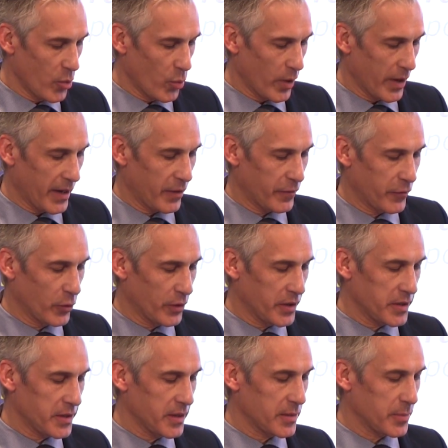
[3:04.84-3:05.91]
where
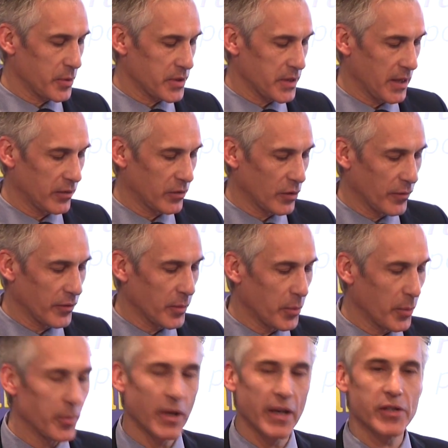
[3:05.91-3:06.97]
46% of the
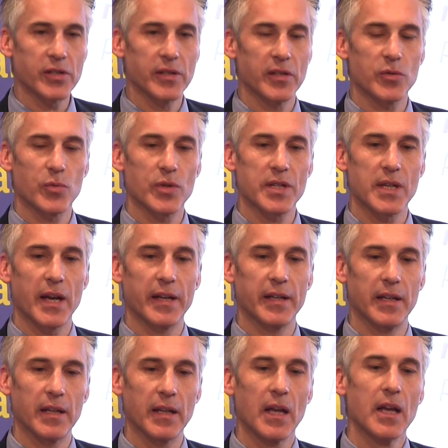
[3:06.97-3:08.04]
population is
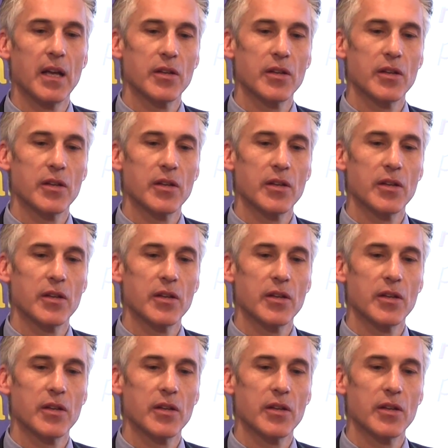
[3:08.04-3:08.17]
residing.